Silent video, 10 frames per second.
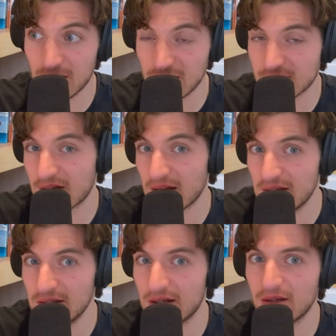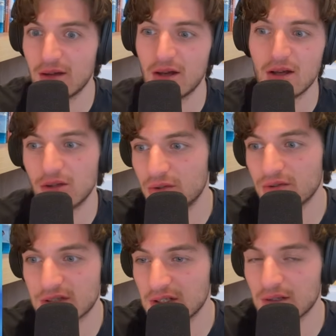inside Eden
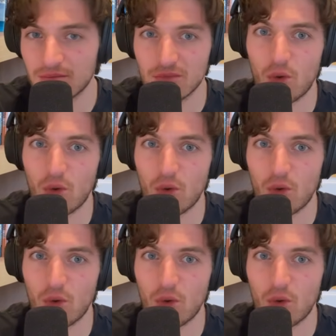using